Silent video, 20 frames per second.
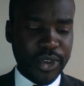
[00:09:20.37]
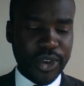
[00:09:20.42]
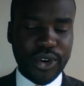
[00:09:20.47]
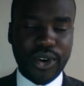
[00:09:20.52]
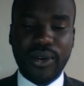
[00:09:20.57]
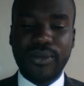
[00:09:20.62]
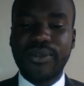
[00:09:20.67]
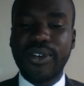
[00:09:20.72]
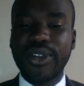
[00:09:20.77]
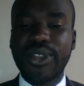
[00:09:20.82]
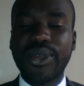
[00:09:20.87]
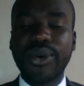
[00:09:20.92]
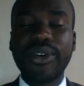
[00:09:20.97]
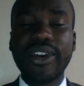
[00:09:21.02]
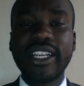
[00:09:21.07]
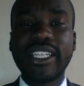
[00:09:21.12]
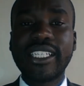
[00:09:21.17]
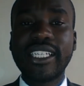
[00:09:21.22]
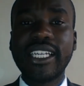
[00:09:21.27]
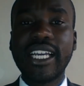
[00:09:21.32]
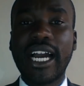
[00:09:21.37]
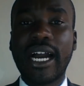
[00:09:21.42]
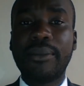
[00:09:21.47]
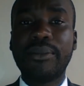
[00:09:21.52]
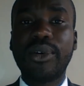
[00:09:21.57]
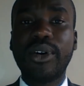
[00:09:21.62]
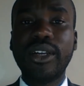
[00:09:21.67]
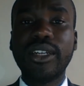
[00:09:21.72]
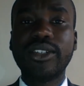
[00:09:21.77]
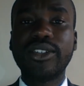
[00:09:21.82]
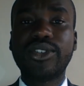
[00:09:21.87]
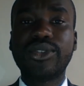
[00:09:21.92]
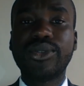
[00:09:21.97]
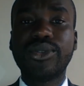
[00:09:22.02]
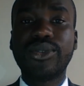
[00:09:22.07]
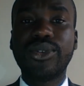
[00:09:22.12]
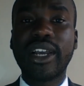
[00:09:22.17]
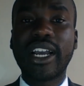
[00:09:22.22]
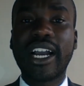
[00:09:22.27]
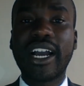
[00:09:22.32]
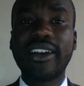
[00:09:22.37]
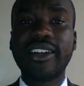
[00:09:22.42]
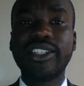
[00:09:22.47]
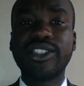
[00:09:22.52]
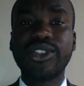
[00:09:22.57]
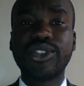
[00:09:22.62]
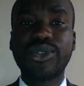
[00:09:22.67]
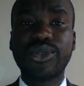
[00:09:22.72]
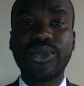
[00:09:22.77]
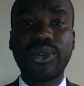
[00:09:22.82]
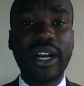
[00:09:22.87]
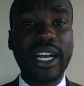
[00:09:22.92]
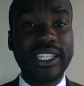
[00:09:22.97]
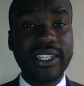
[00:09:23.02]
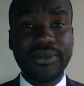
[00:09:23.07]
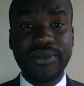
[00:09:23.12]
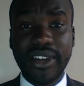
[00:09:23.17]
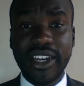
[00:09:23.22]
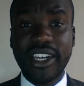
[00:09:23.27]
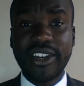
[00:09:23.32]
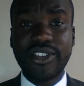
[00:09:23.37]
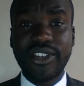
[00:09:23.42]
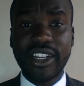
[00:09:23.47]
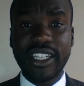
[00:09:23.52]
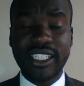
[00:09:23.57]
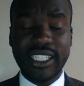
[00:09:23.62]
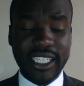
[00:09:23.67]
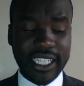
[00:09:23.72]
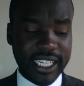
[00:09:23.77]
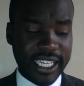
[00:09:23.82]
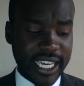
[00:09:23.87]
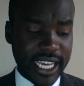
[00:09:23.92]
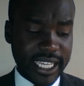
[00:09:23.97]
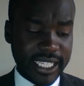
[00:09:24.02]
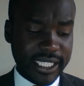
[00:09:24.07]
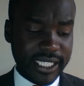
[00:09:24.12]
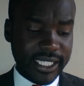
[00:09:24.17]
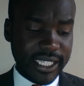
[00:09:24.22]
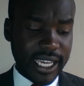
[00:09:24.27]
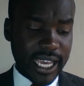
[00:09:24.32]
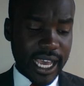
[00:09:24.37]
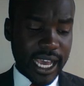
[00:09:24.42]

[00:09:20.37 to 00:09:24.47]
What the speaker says: Of authority, I'm going to encourage you to look at a very interesting case